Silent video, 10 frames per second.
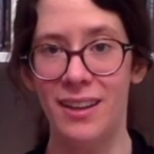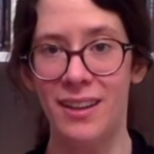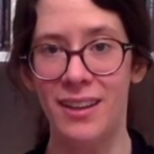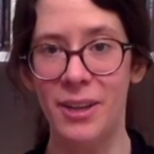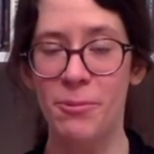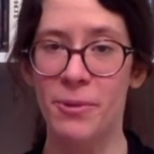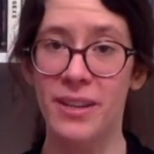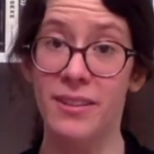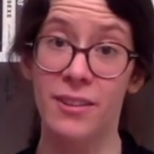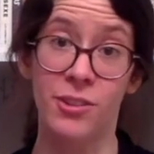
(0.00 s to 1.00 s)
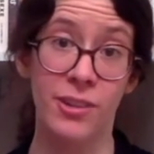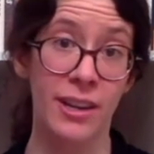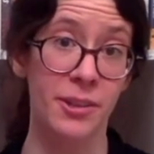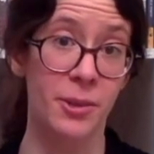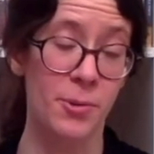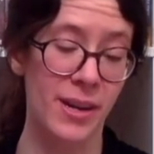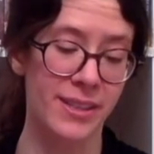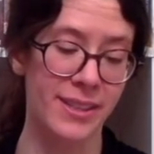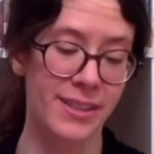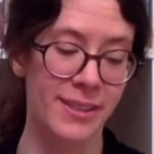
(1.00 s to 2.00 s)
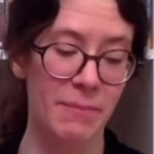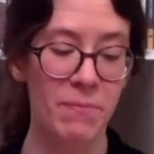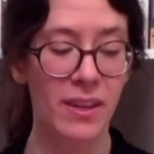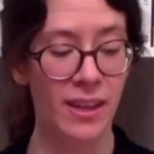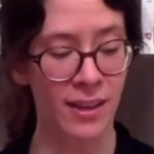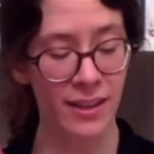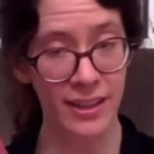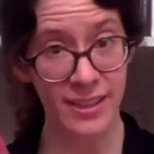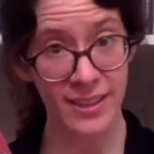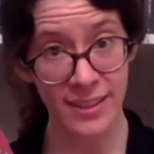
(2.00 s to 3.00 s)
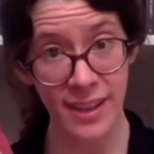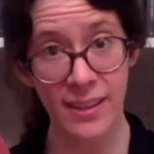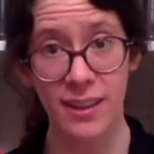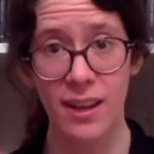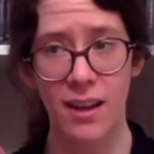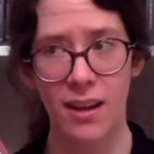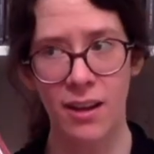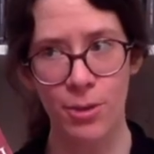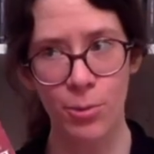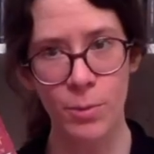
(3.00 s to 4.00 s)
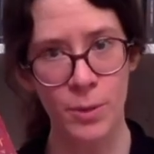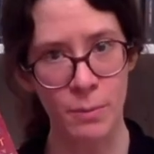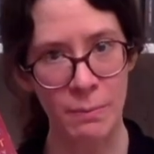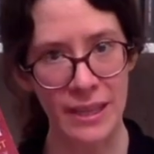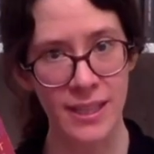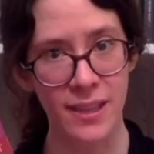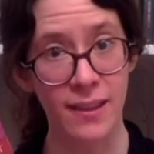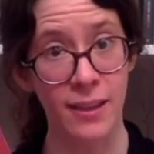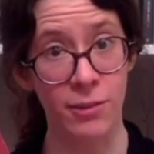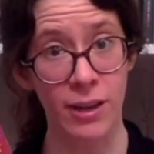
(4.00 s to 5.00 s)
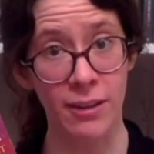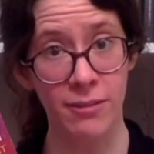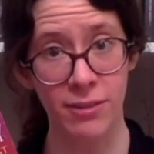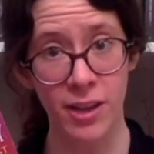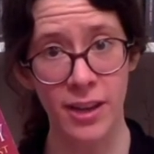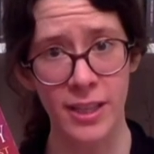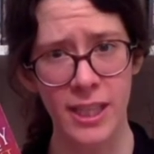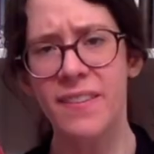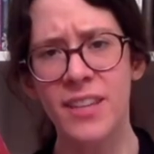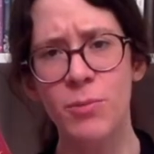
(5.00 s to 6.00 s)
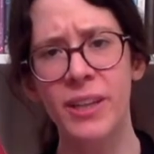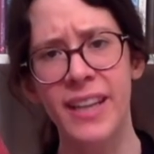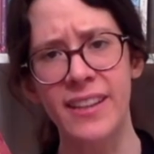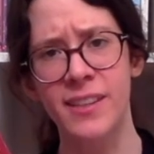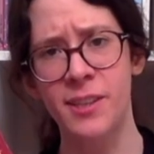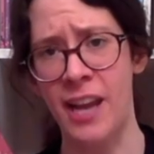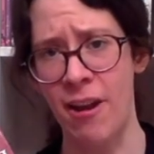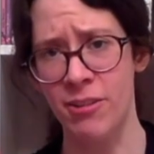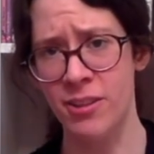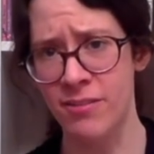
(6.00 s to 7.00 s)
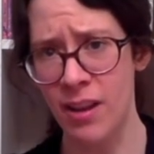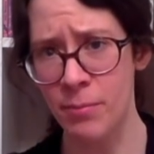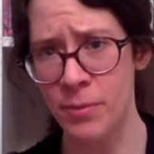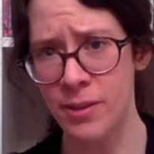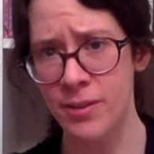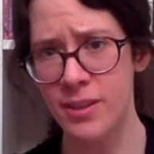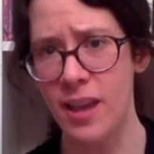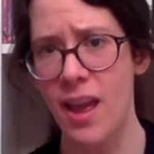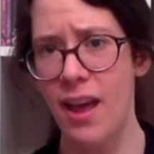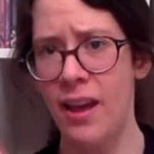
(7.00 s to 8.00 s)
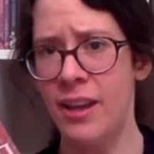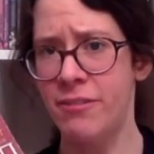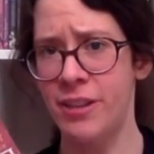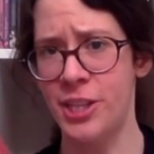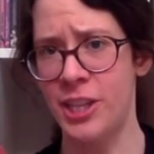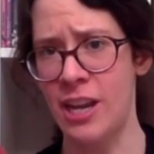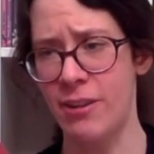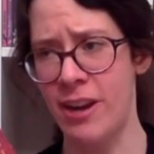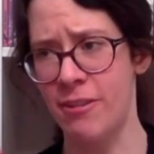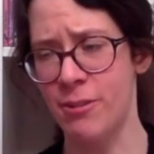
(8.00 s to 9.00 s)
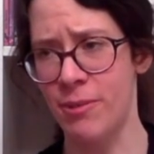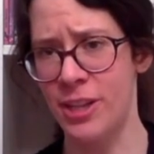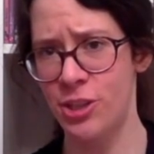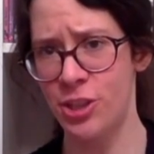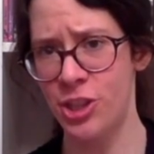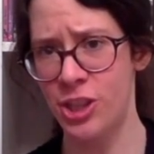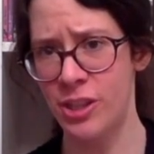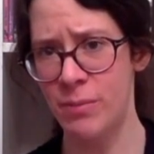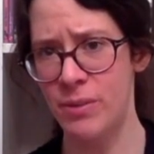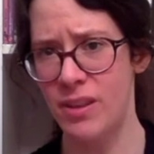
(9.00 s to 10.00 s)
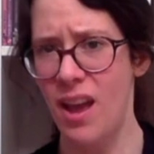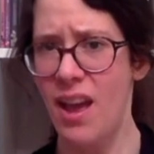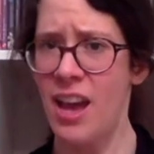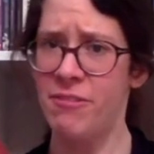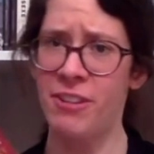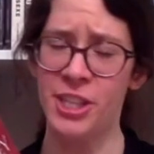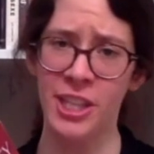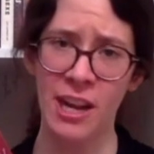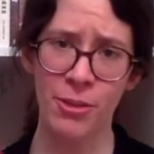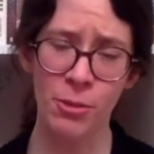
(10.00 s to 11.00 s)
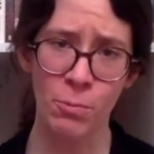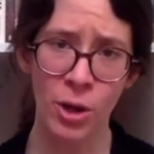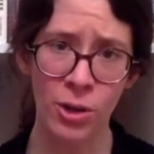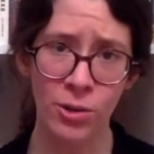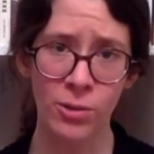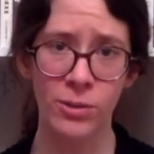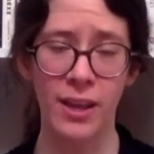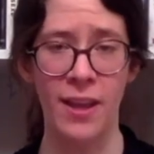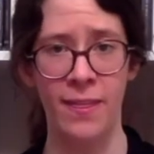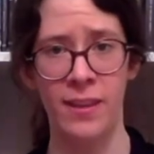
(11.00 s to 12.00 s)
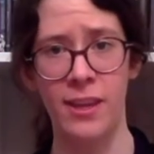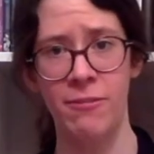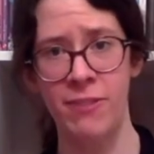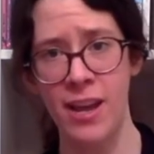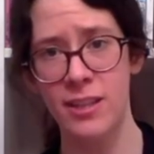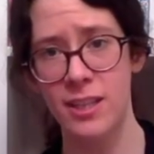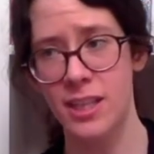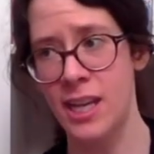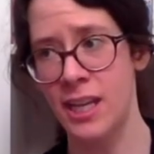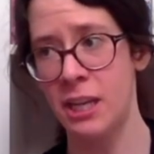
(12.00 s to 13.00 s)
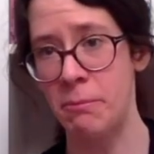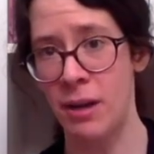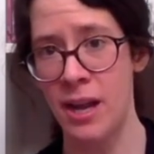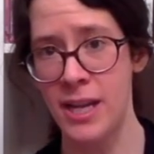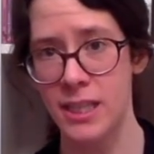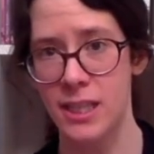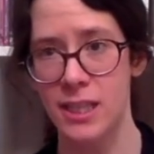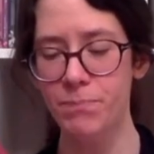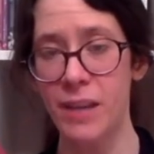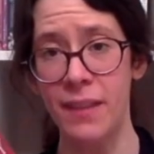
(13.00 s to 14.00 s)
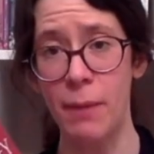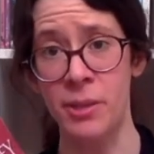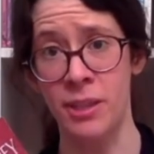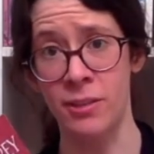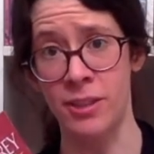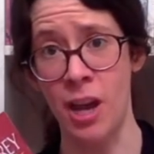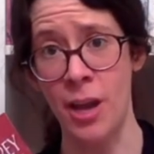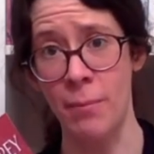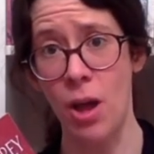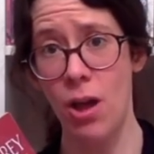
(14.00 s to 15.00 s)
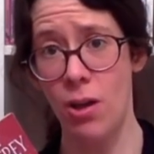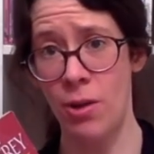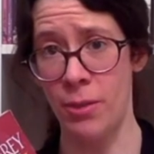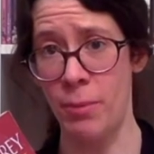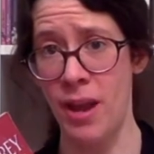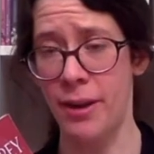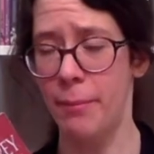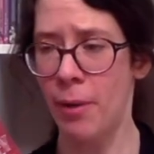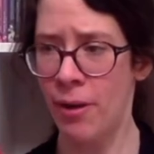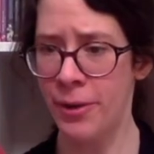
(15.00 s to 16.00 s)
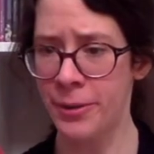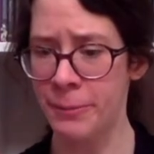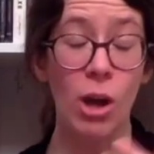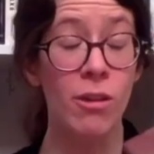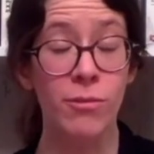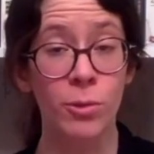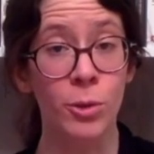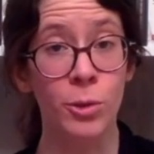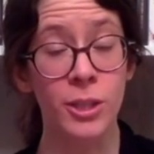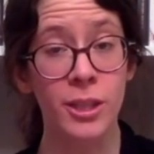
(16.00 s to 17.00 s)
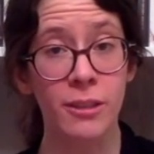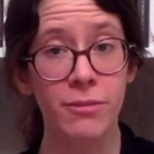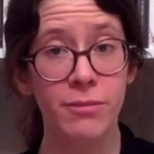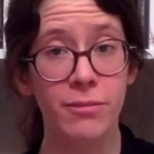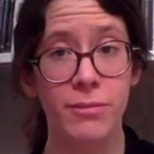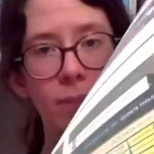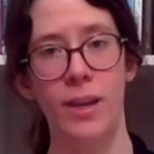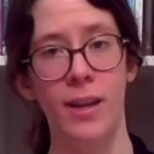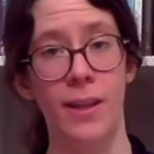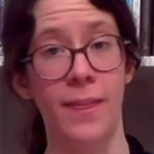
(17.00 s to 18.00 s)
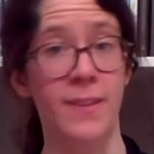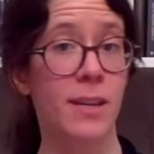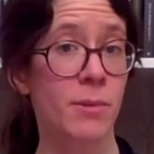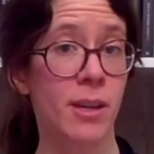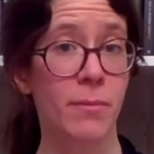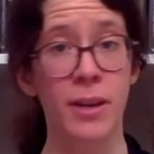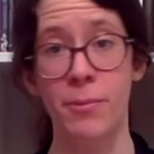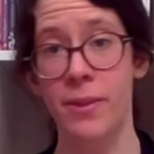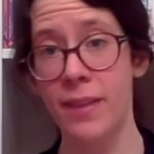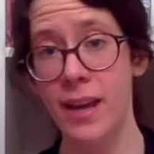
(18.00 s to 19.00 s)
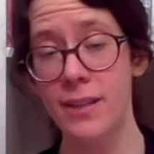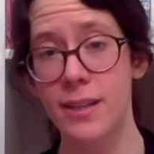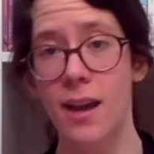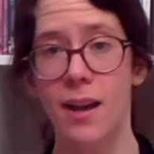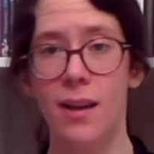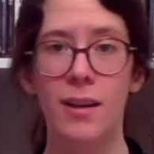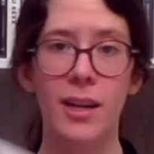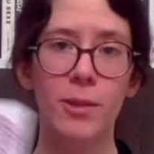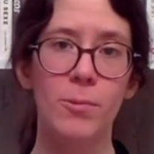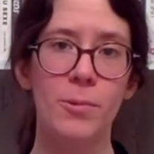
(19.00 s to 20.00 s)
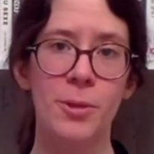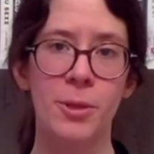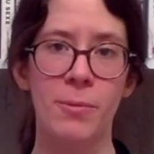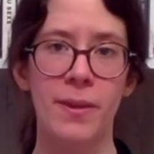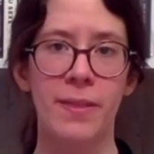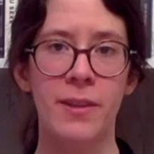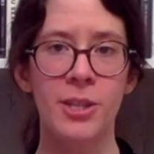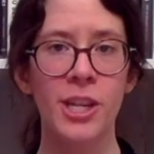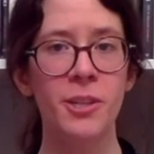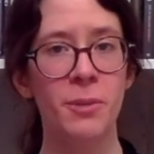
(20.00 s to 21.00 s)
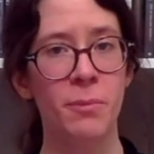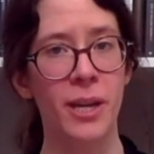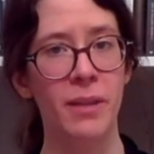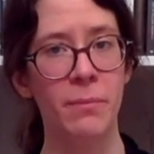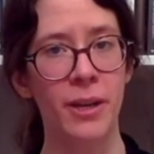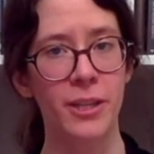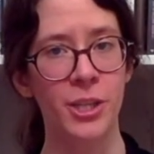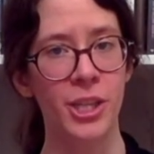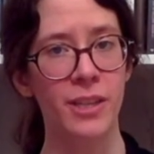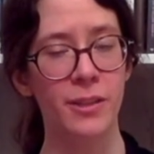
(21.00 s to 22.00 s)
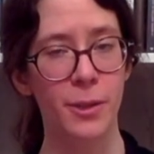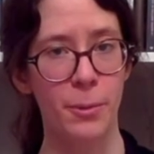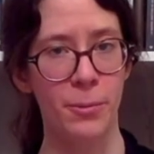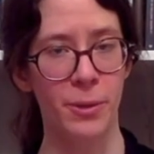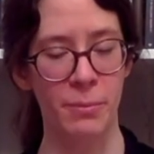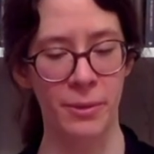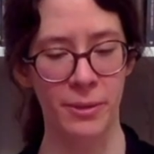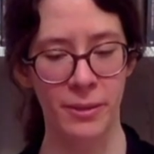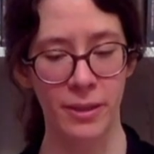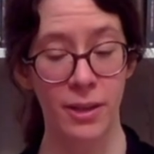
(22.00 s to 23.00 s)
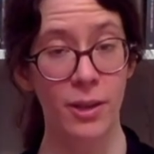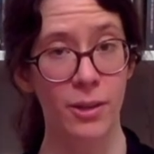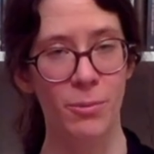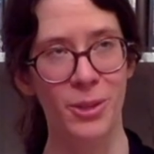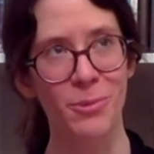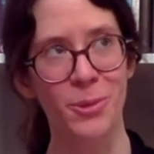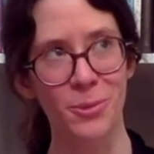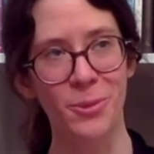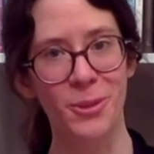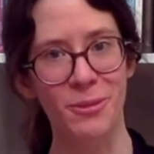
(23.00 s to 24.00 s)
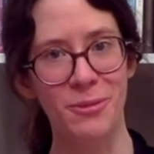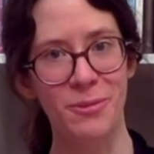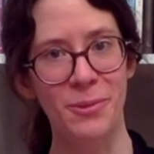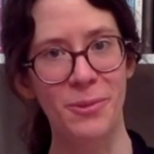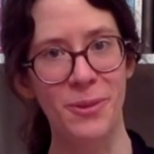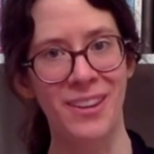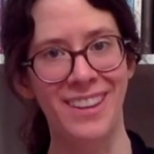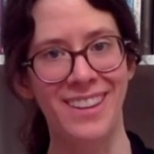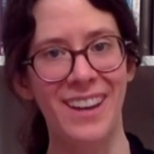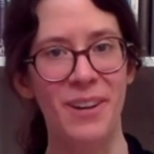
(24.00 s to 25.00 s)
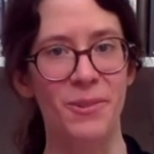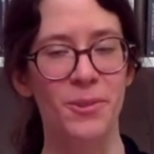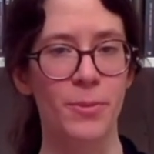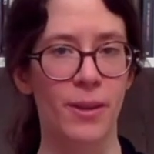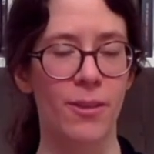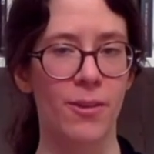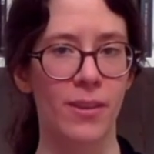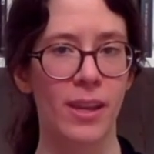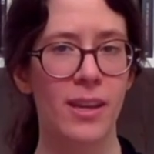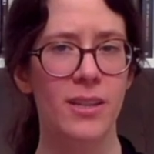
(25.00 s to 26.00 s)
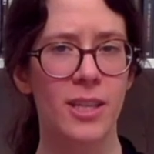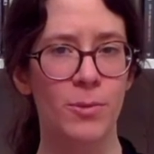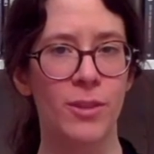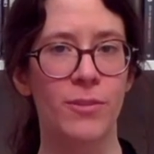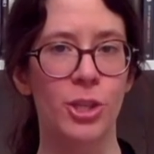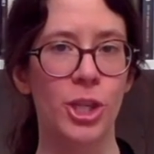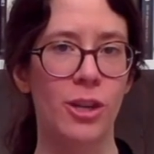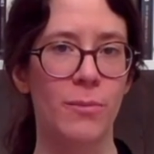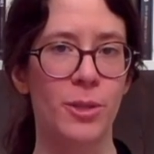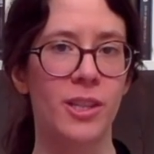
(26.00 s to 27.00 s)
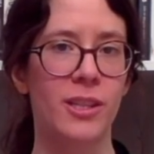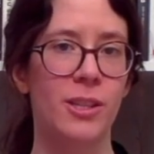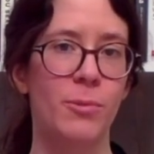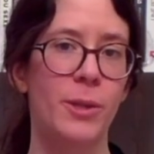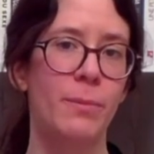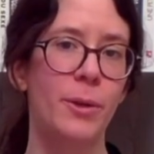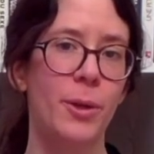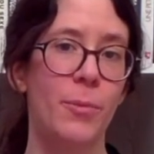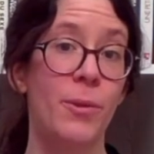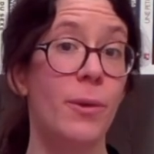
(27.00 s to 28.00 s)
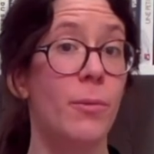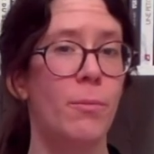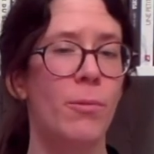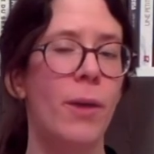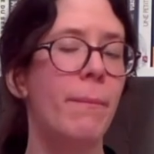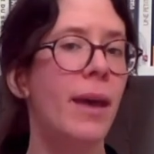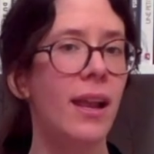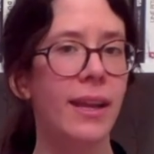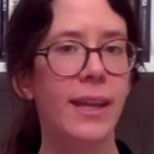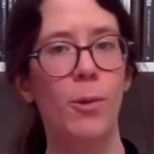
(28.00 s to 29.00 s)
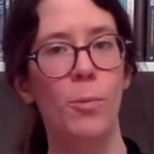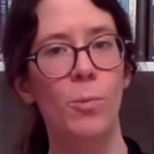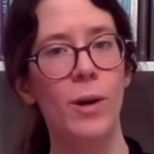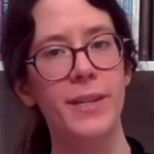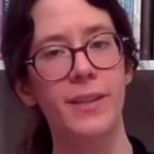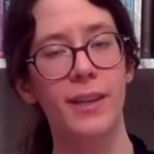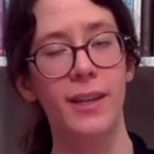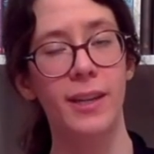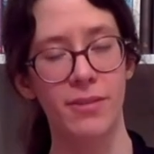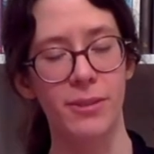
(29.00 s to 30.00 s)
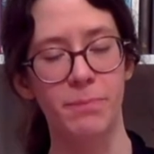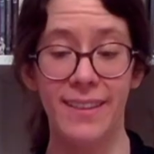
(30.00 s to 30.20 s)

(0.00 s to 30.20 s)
I read Dragonquest, and like I said, I thought it was better than Dragonflight. This really gets into character development and fleshing out character relationships and fleshing out the world and the events taking place in that particular time on the planet Pern. Overall, good stuff. And at the same time I read that, I also read The Gendered Brain by Gina Rippon, which was also for the Owls readathon. This was for Charms, you needed to read a book with a primarily white cover.